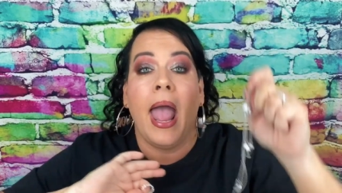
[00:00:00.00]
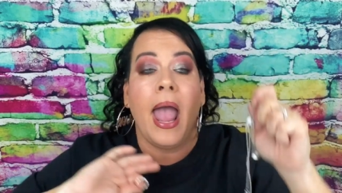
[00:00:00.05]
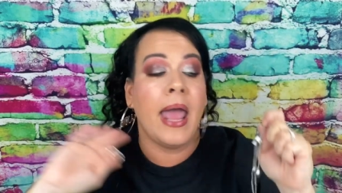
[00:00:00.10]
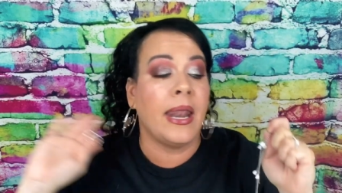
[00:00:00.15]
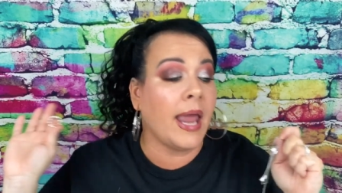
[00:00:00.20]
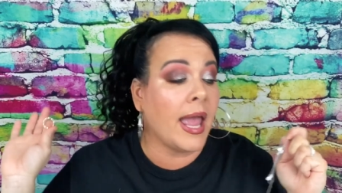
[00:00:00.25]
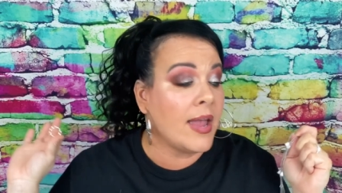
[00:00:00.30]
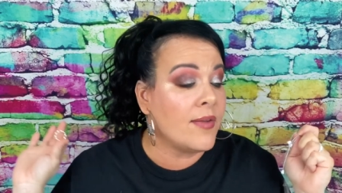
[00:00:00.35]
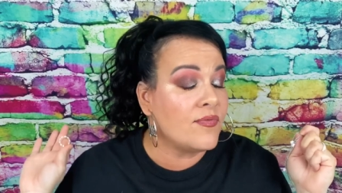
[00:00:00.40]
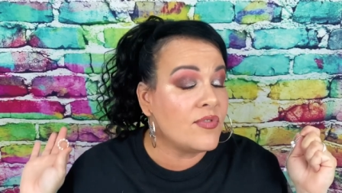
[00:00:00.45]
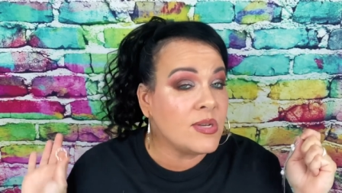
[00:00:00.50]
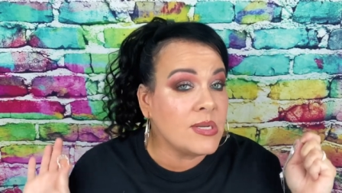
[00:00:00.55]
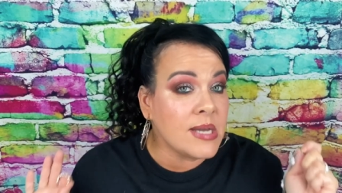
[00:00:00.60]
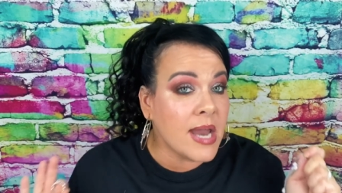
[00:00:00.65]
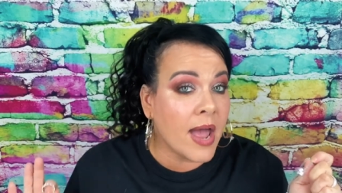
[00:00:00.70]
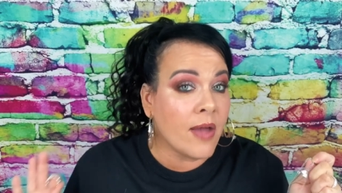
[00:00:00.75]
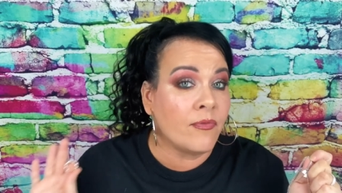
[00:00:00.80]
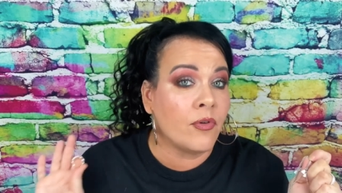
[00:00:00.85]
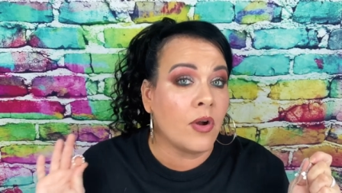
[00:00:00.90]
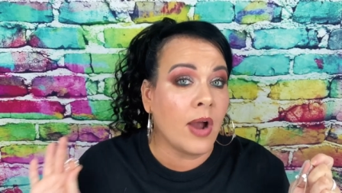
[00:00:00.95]
And I've
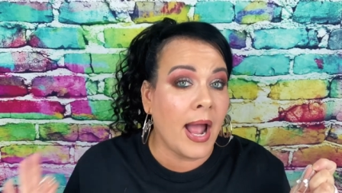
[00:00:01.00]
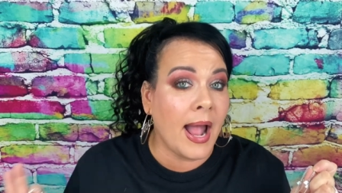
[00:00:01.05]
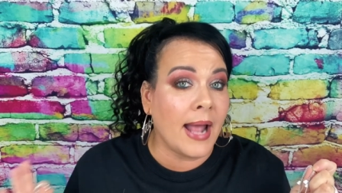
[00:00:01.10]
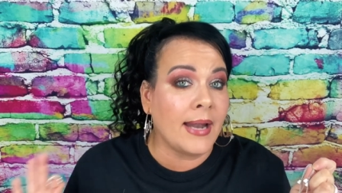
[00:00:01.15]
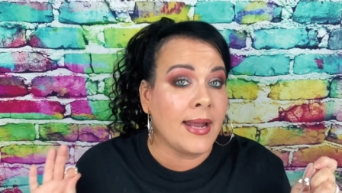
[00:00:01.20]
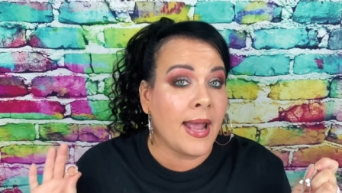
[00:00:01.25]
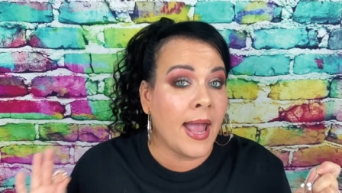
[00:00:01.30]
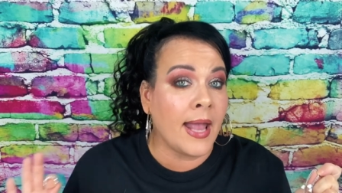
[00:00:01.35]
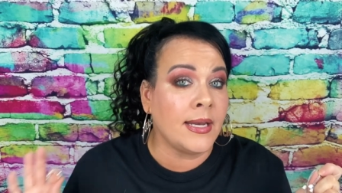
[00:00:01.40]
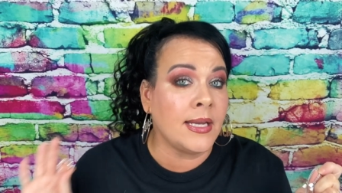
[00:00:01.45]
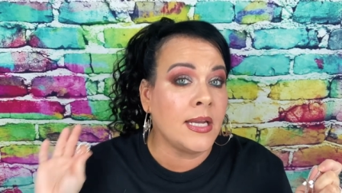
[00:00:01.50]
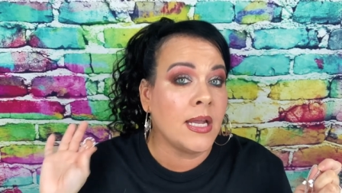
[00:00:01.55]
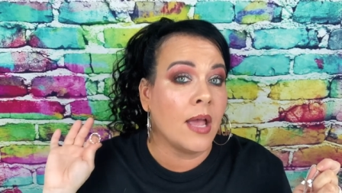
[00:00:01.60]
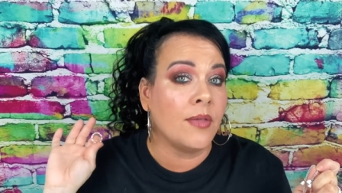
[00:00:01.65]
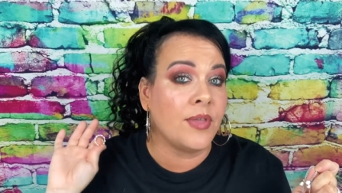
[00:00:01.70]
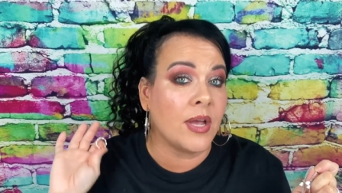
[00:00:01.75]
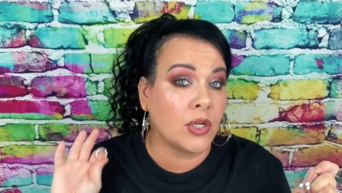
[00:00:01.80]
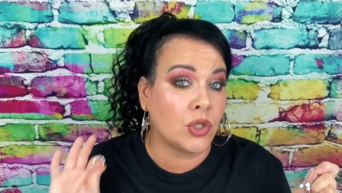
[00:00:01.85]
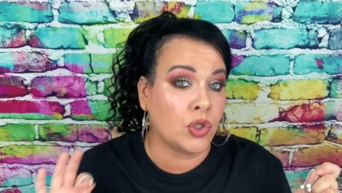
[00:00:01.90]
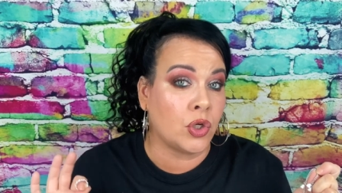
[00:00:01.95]
never had any
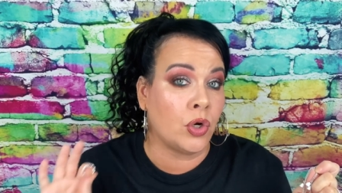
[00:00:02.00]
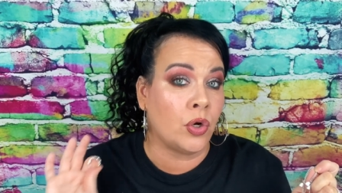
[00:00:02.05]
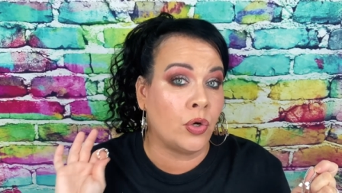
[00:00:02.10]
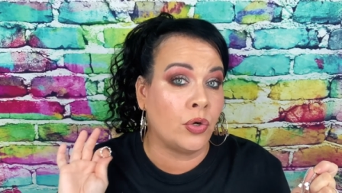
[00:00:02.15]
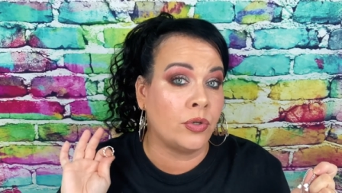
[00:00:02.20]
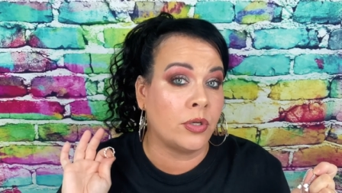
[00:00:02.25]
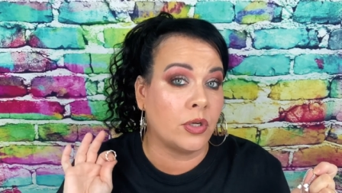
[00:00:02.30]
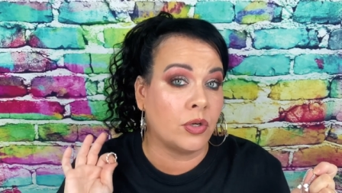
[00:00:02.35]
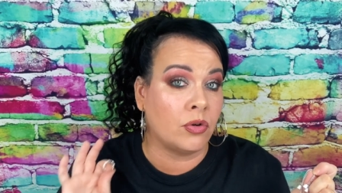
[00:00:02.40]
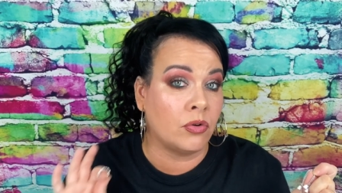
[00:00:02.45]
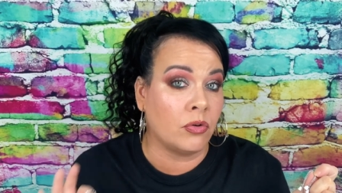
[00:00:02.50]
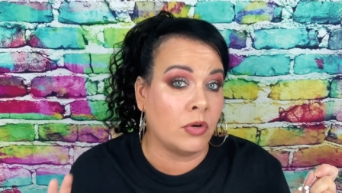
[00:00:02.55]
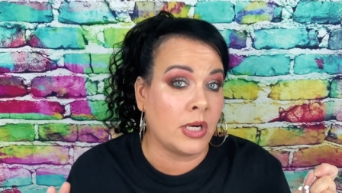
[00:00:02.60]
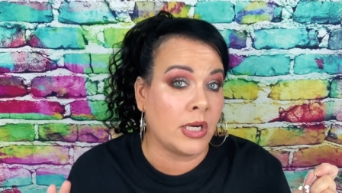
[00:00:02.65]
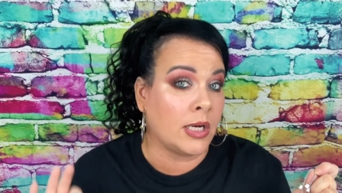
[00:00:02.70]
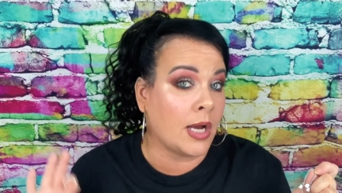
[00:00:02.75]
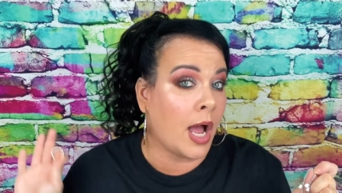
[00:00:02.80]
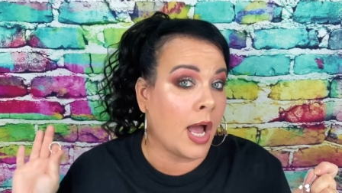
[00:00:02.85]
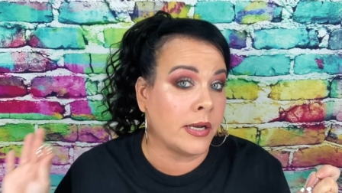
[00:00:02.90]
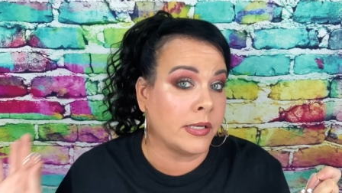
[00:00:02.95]
that turned
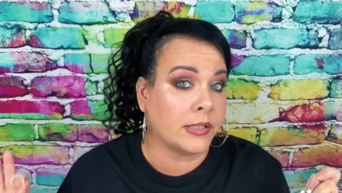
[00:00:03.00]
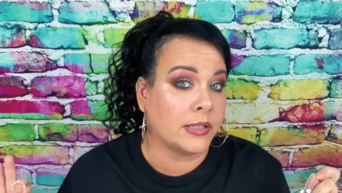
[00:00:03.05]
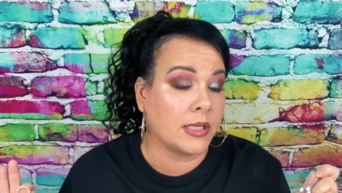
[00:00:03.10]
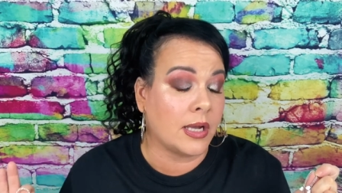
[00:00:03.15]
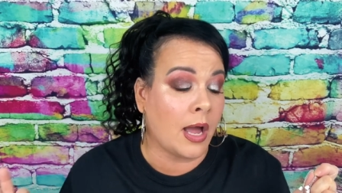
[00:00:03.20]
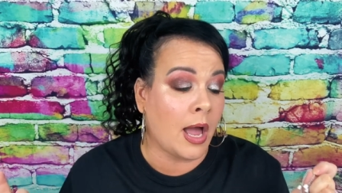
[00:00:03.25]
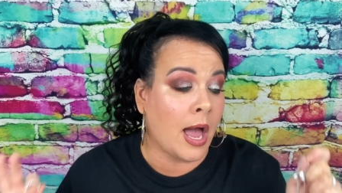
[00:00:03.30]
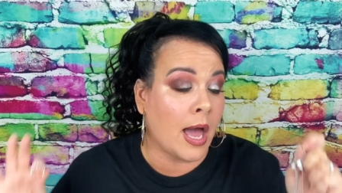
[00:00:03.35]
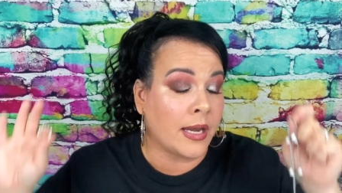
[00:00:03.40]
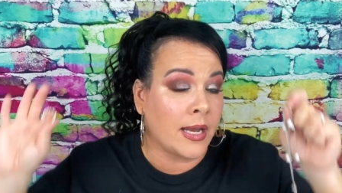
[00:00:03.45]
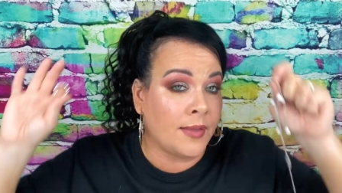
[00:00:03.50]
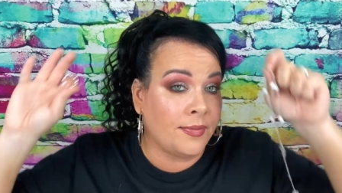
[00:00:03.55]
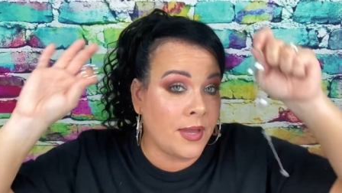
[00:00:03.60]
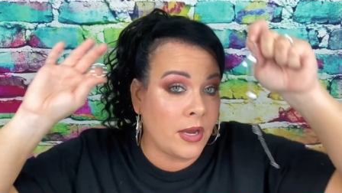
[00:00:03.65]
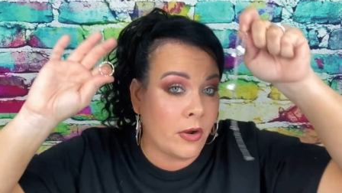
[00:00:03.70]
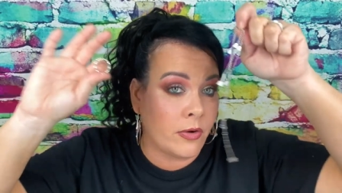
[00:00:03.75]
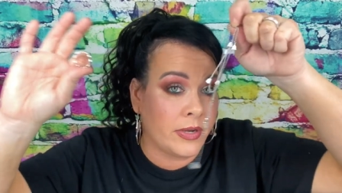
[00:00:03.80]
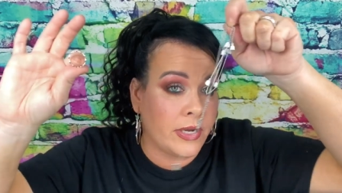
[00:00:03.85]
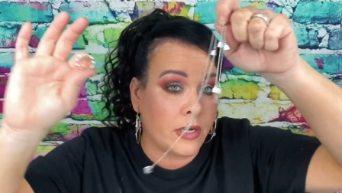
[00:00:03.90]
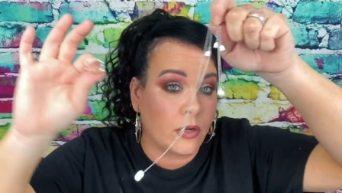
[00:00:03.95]
green, honest to God, and
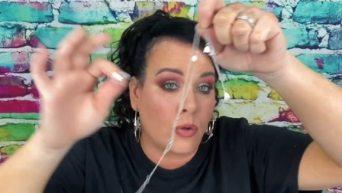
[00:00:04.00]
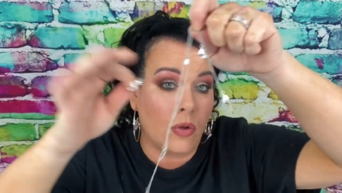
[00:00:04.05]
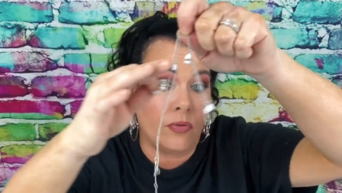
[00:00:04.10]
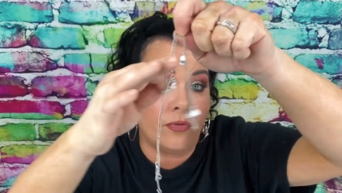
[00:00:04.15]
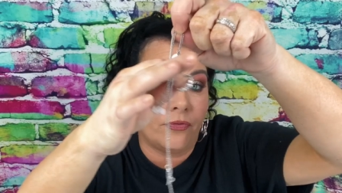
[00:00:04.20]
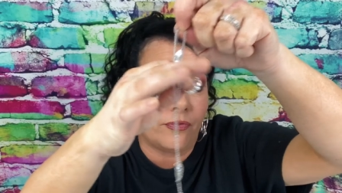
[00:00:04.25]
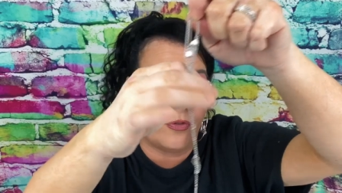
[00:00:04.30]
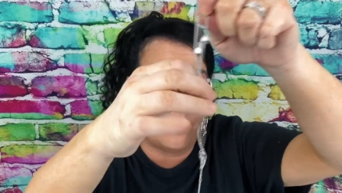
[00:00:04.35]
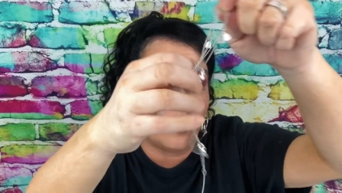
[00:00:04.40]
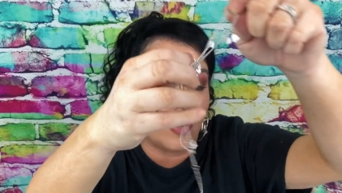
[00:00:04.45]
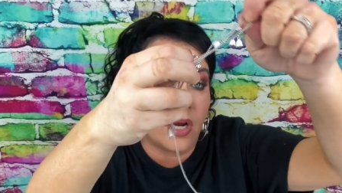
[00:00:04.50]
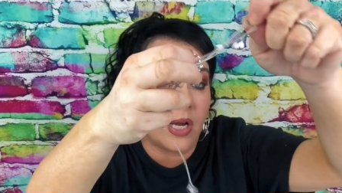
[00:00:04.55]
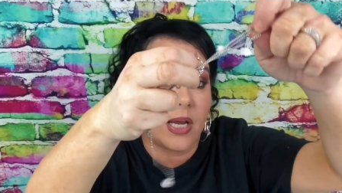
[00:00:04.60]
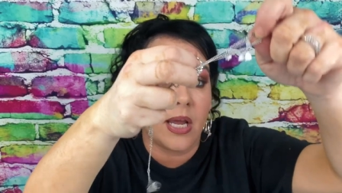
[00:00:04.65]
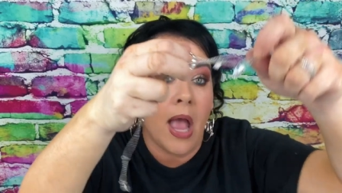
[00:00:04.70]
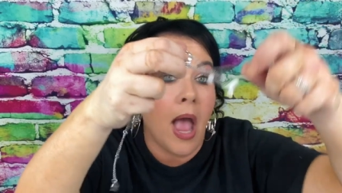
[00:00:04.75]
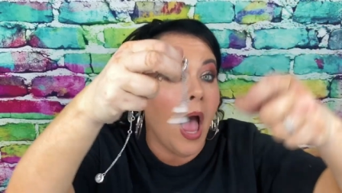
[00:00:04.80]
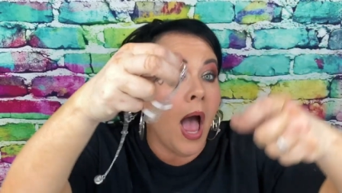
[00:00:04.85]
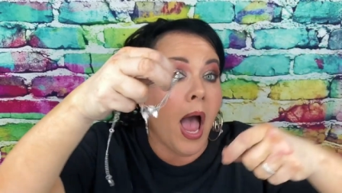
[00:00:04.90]
they are nickel free.